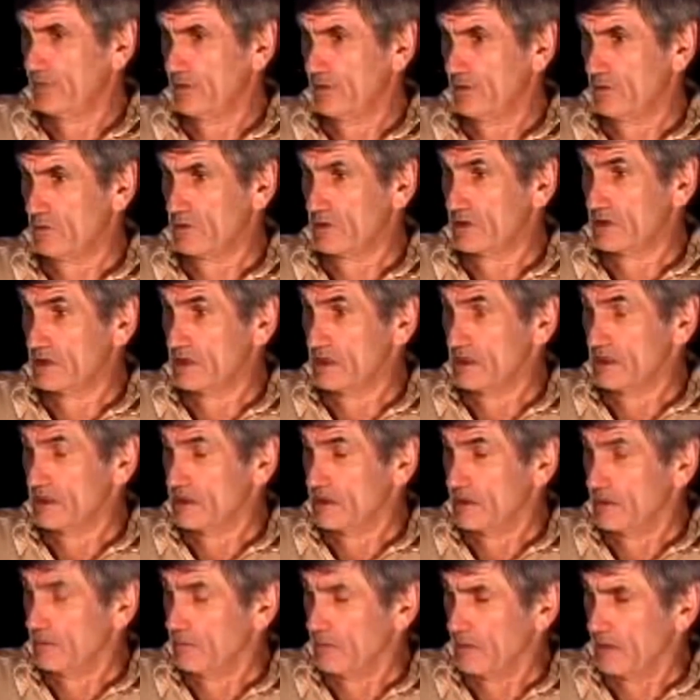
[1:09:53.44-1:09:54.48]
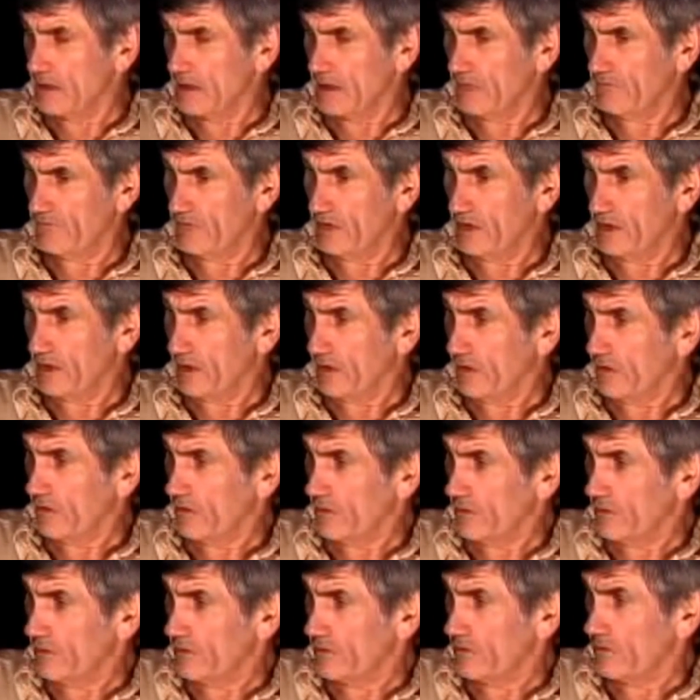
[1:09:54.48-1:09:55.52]
to do is see somebody feeling
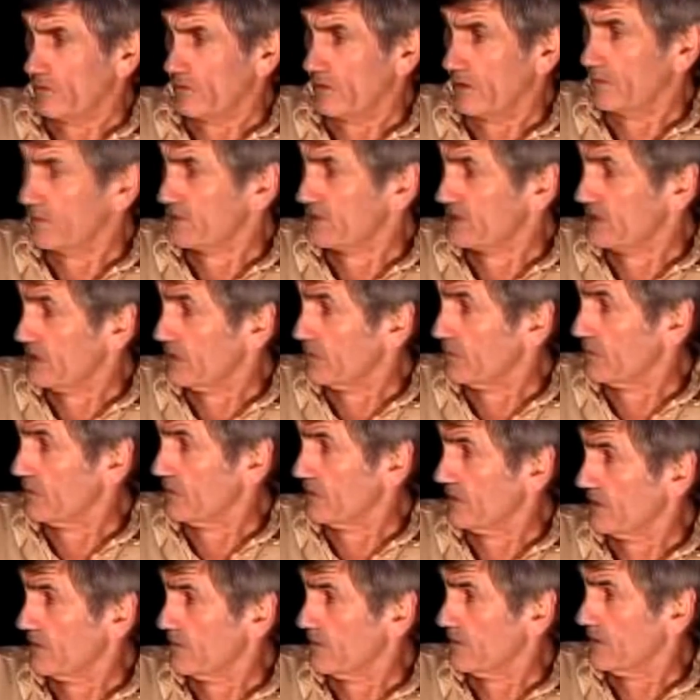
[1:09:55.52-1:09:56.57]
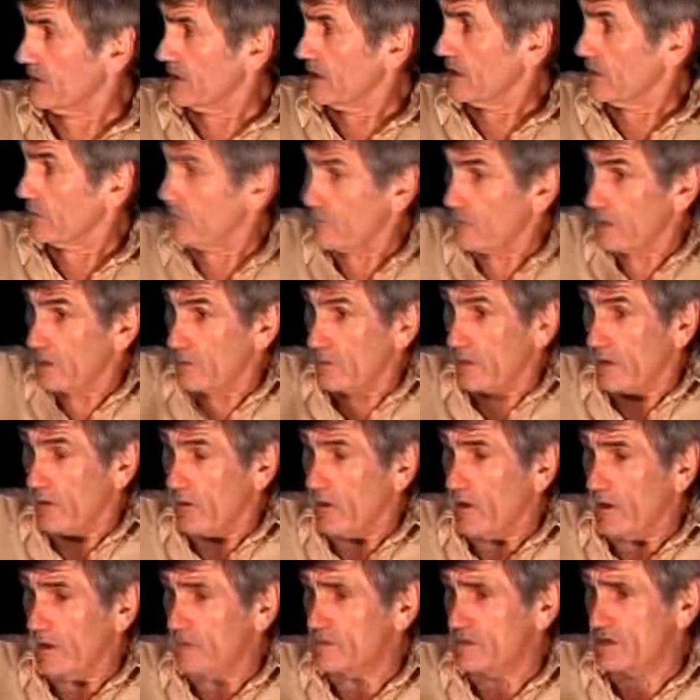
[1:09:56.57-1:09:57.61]
hurt or upset with them, and right away,
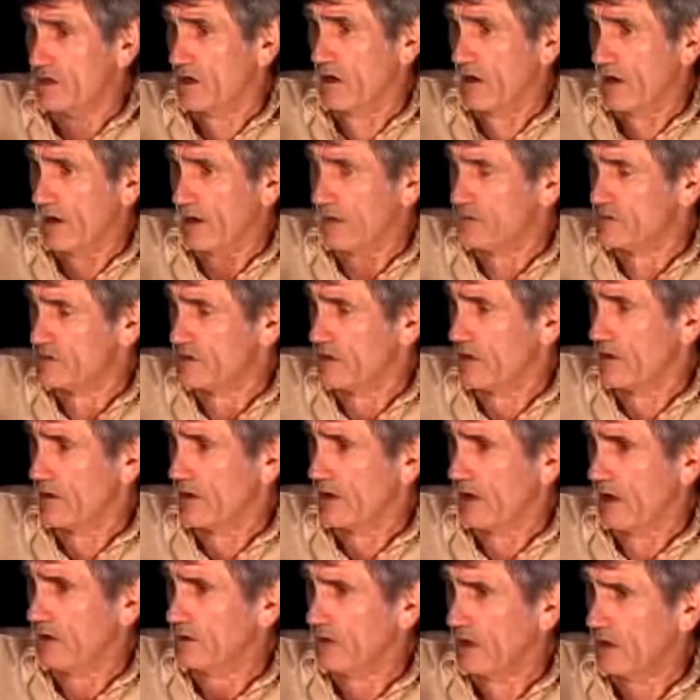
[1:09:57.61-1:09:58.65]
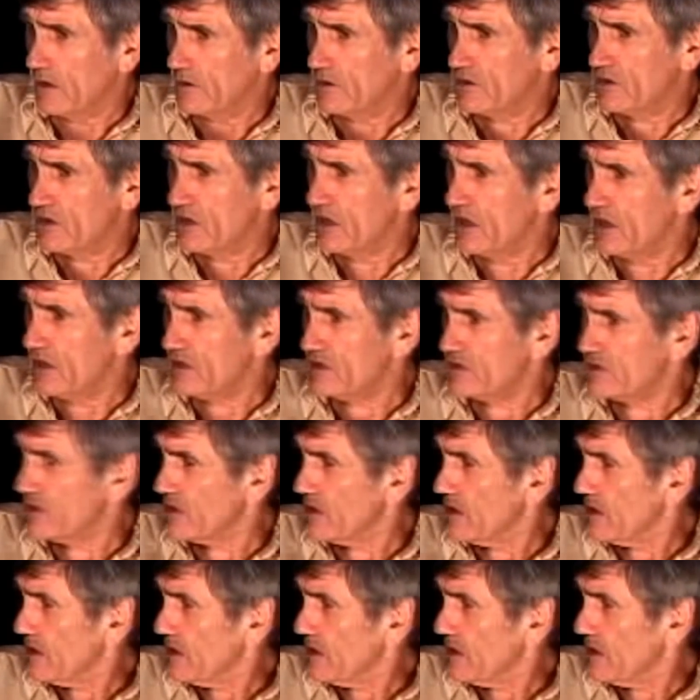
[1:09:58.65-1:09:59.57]
oh, I'm sorry, I'll change.